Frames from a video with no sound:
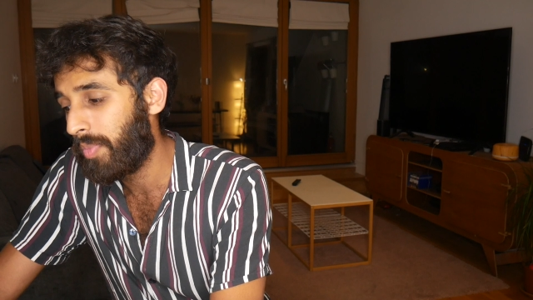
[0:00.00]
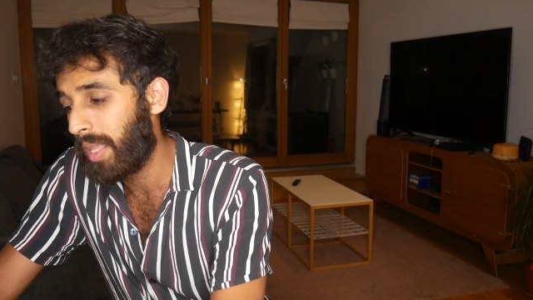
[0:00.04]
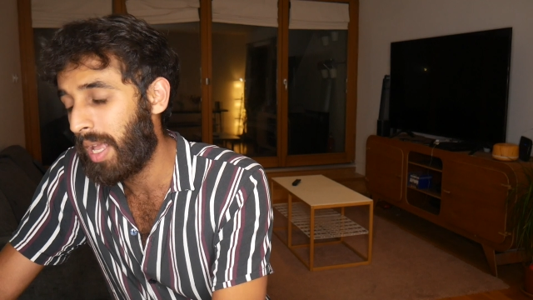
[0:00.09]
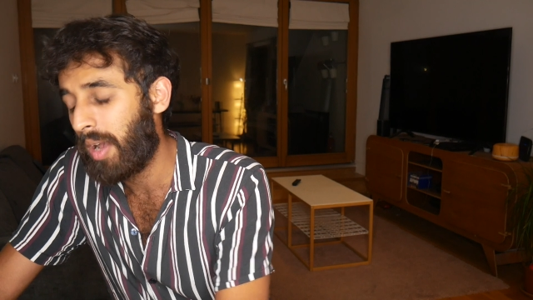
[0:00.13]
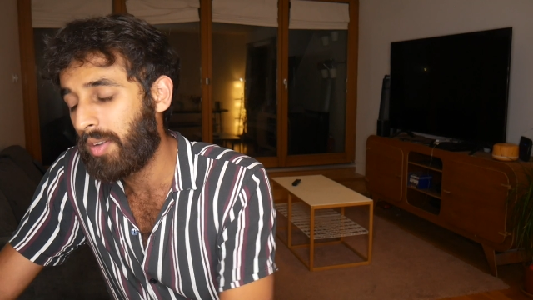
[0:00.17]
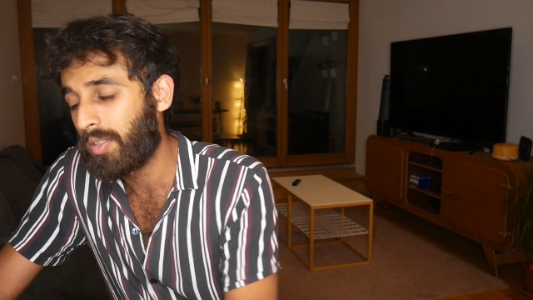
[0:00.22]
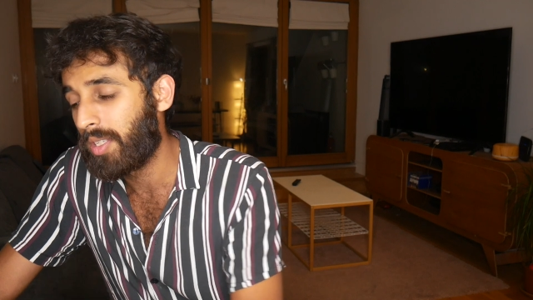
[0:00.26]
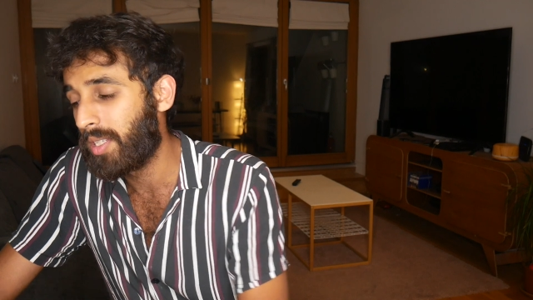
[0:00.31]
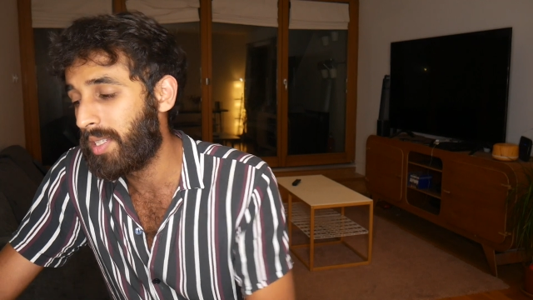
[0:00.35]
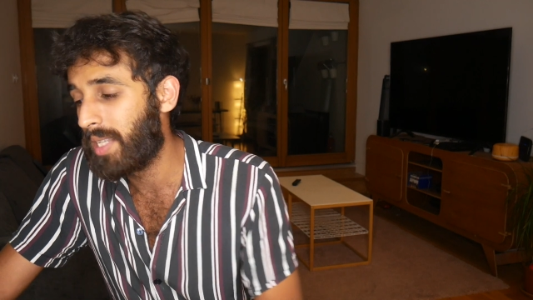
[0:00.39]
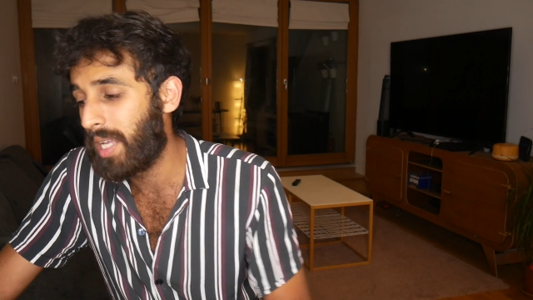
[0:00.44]

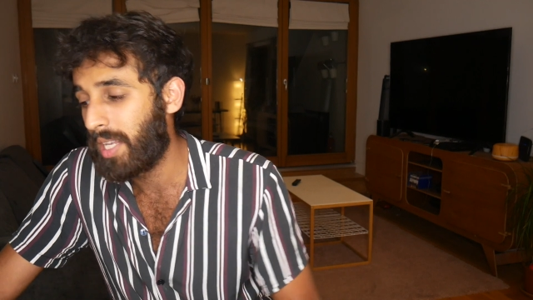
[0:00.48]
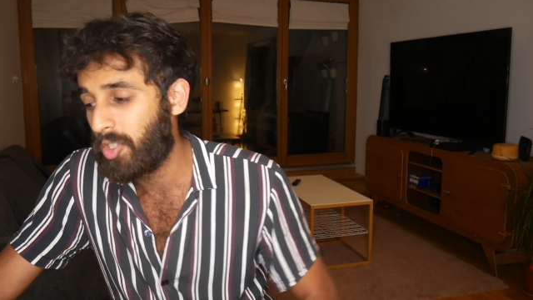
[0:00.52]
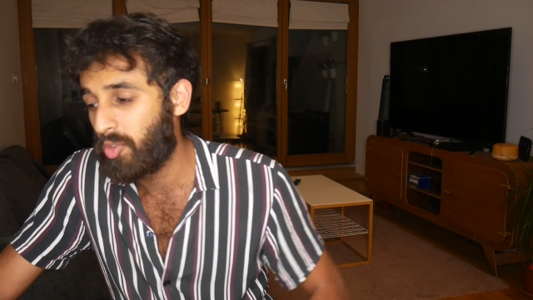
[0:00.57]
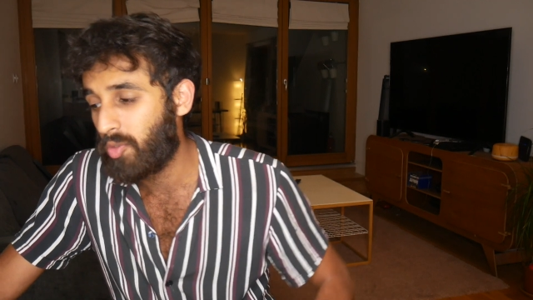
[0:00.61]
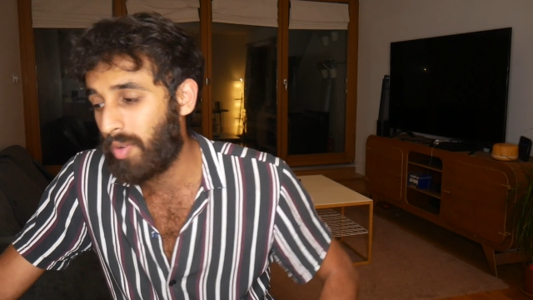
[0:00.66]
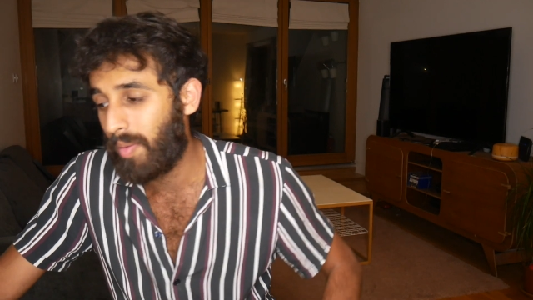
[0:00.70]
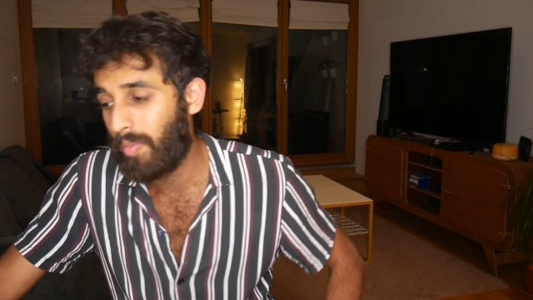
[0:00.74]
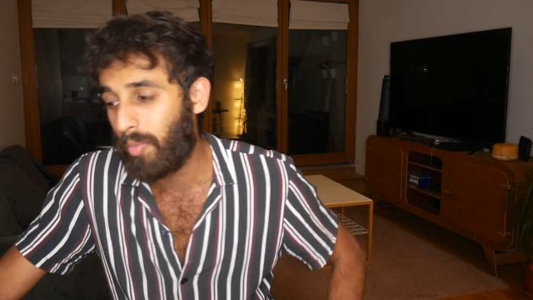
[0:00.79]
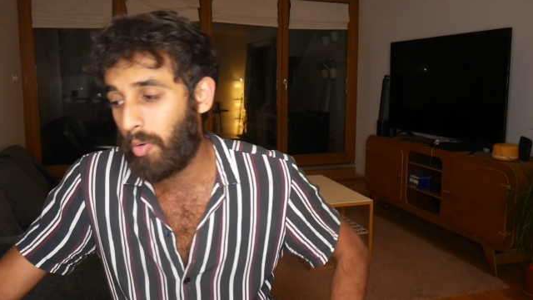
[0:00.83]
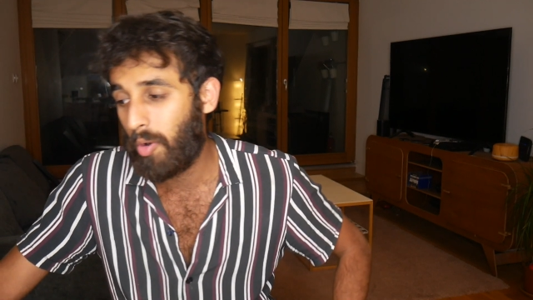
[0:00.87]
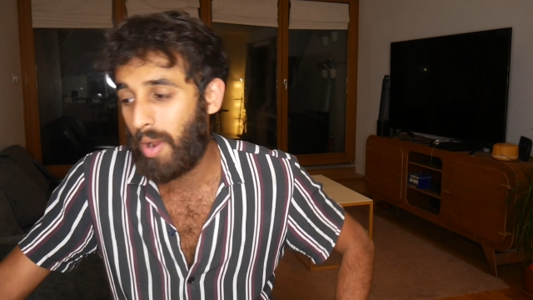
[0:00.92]
That was the deadest
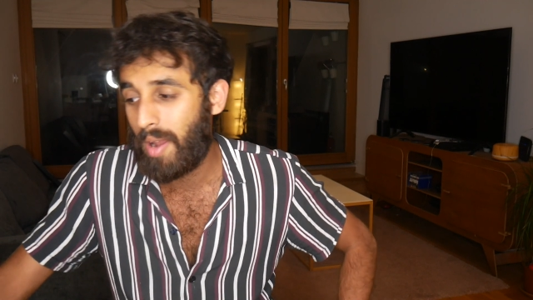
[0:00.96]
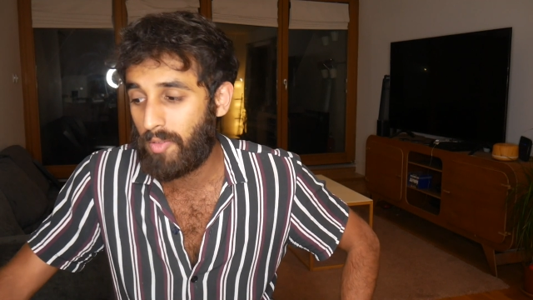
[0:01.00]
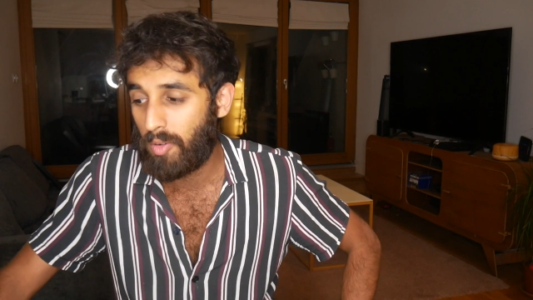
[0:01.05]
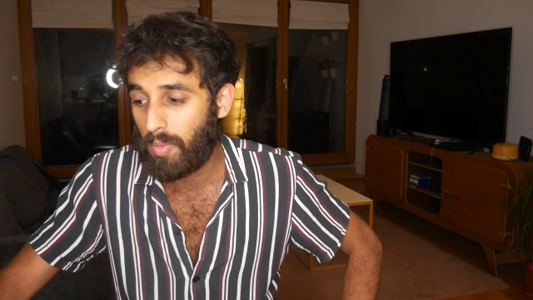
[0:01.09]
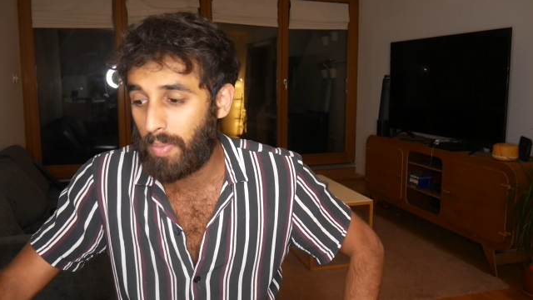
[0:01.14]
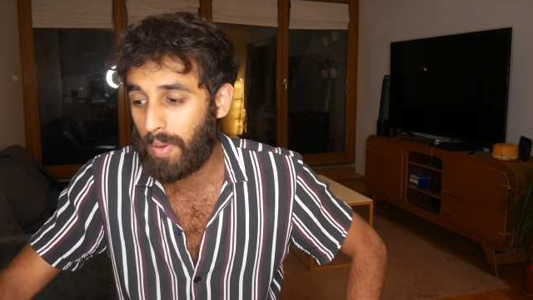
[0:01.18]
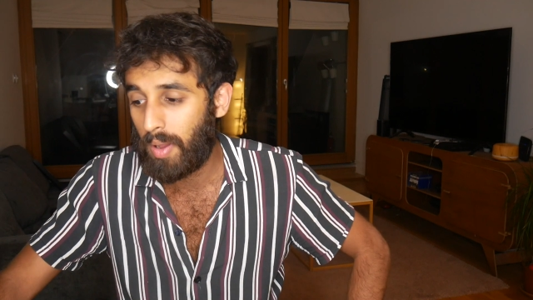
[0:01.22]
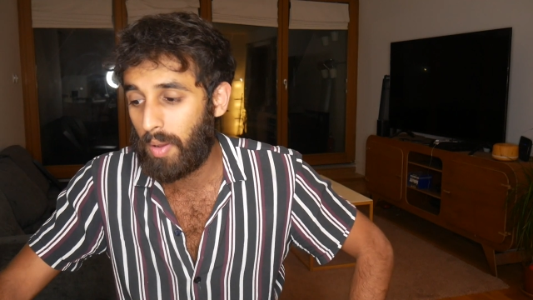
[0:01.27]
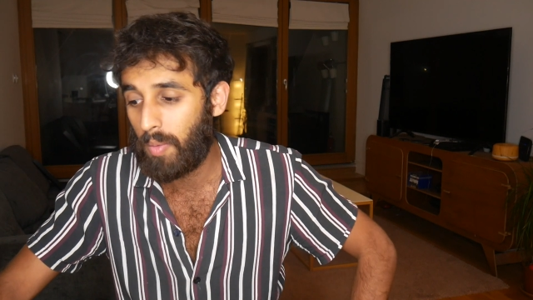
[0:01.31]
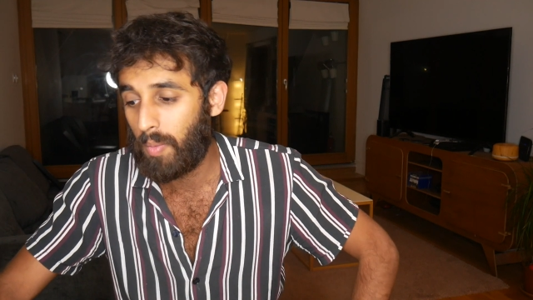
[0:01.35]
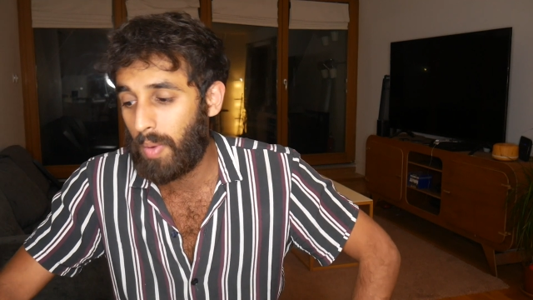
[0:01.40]
drum roll ever,
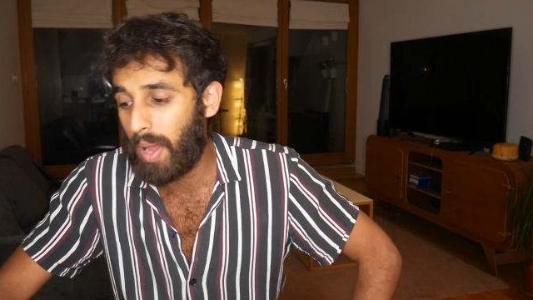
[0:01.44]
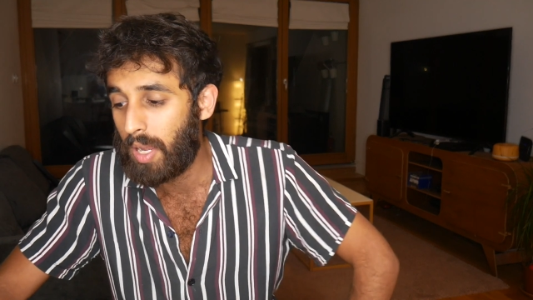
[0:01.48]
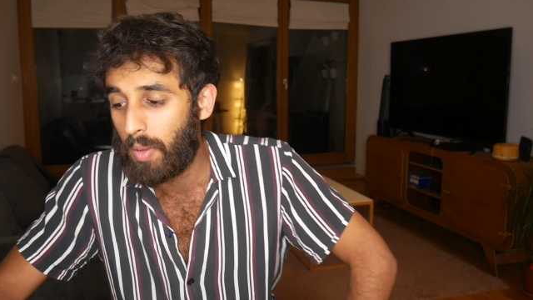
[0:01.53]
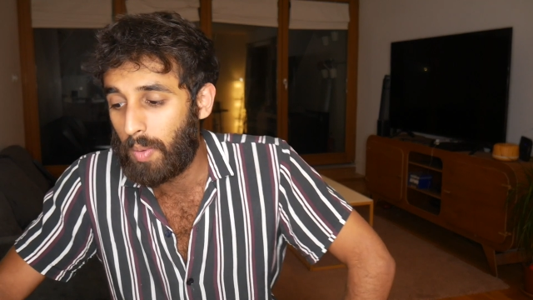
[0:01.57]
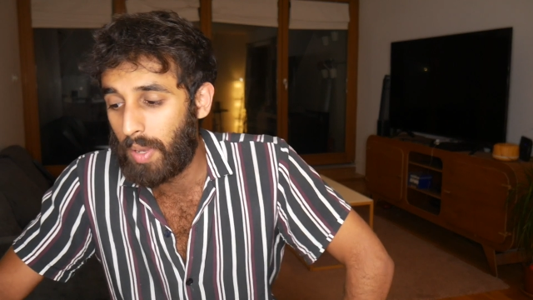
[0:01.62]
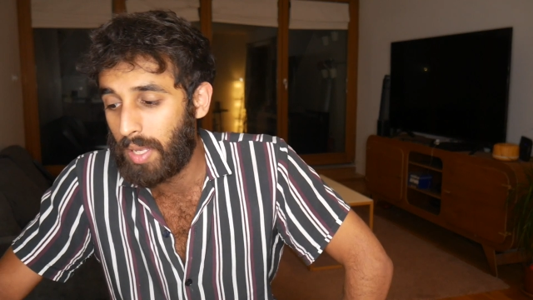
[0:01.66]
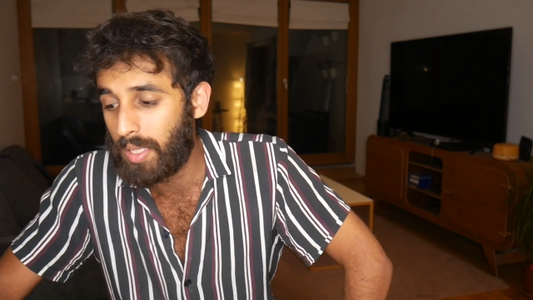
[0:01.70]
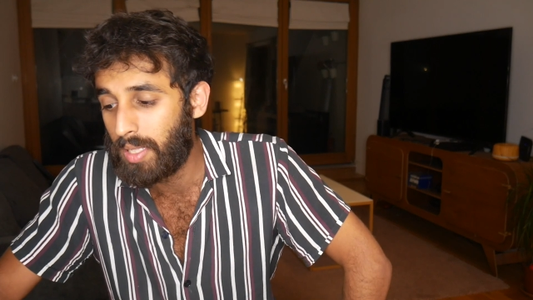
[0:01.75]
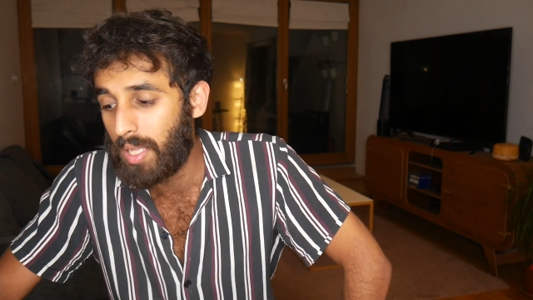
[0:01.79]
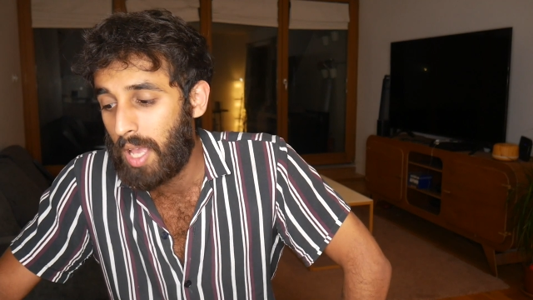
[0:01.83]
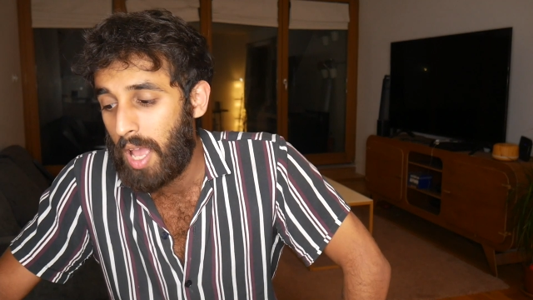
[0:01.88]
but
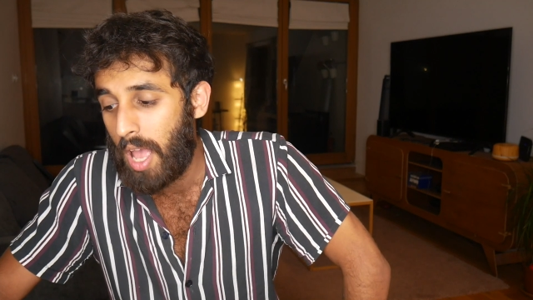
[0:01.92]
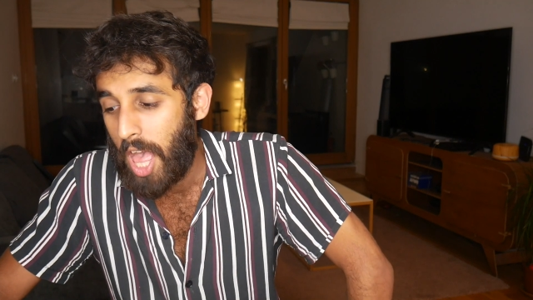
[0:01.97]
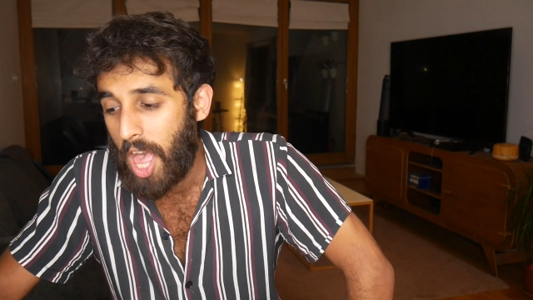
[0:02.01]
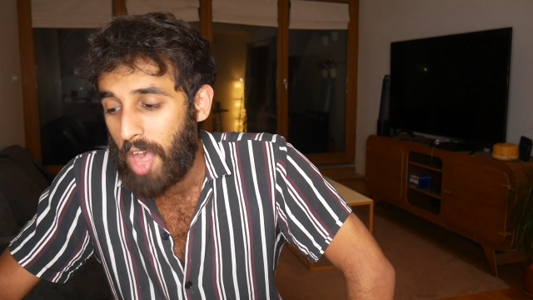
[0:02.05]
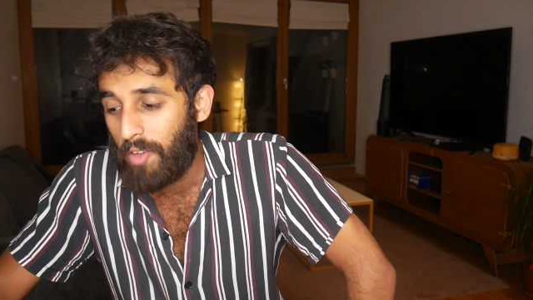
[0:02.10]
anyways.